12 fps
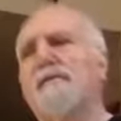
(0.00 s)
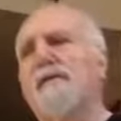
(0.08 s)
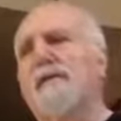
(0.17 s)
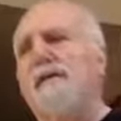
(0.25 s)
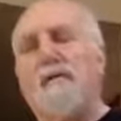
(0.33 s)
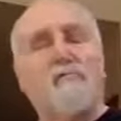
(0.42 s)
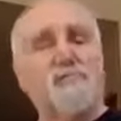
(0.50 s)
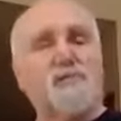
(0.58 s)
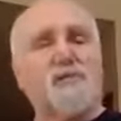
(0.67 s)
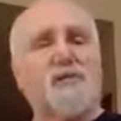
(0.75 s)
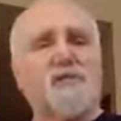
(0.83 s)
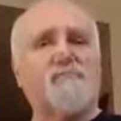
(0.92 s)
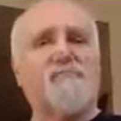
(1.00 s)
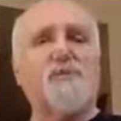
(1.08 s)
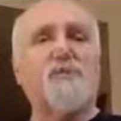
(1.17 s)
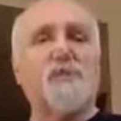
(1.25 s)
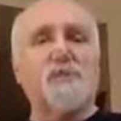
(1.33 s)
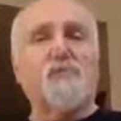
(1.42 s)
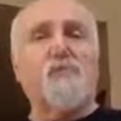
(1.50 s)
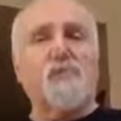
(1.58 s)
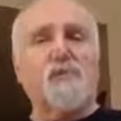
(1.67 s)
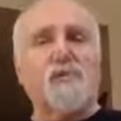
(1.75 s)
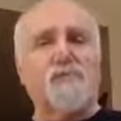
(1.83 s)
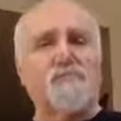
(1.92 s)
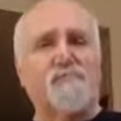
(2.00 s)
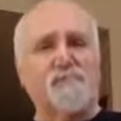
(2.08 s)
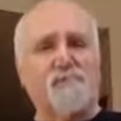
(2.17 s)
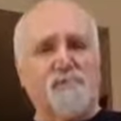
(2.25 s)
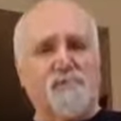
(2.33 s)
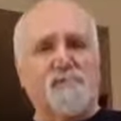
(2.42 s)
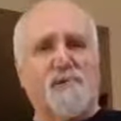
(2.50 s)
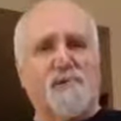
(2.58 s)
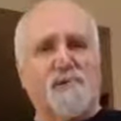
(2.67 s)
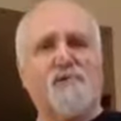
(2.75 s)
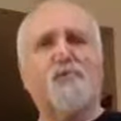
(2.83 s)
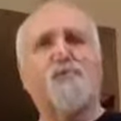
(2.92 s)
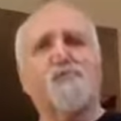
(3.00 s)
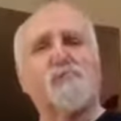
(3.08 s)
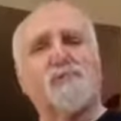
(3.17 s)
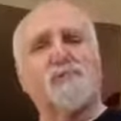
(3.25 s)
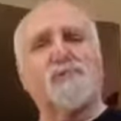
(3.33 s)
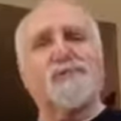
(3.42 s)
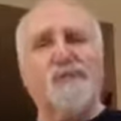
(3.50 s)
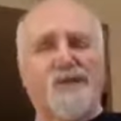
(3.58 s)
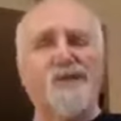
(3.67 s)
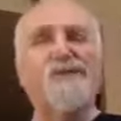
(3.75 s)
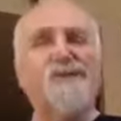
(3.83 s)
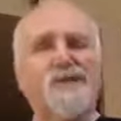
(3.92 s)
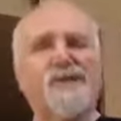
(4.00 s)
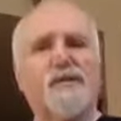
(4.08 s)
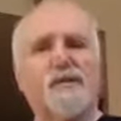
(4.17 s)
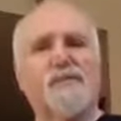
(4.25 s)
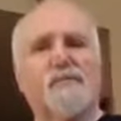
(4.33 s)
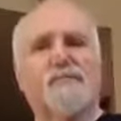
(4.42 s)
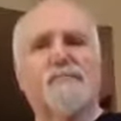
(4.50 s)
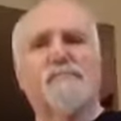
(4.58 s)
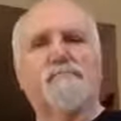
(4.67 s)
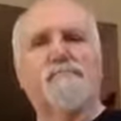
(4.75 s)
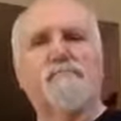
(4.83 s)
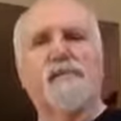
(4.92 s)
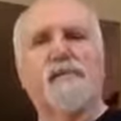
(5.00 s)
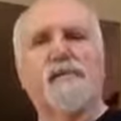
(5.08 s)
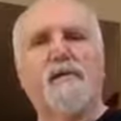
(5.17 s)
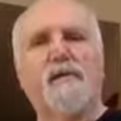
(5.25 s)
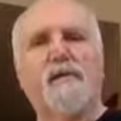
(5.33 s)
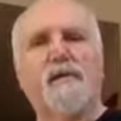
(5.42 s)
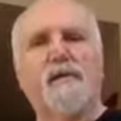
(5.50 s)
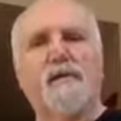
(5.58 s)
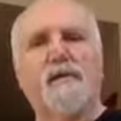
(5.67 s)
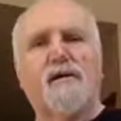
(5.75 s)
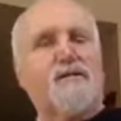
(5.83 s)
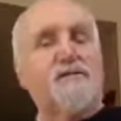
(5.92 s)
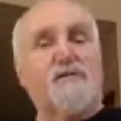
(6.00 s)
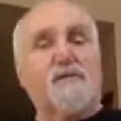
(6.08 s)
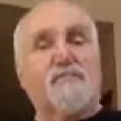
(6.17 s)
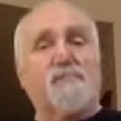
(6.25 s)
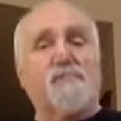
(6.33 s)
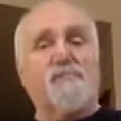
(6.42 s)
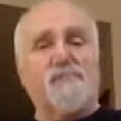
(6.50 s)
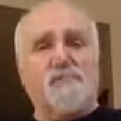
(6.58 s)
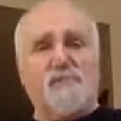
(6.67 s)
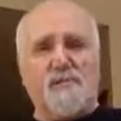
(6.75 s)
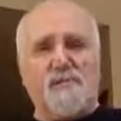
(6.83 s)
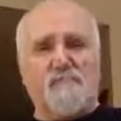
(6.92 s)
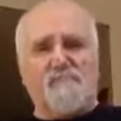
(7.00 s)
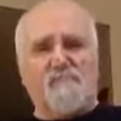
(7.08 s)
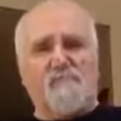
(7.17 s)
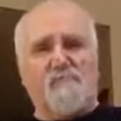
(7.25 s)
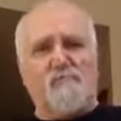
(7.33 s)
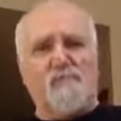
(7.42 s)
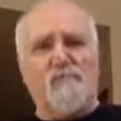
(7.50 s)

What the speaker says: And almost every single one of them was about a tool or a technique. I had never heard of these before,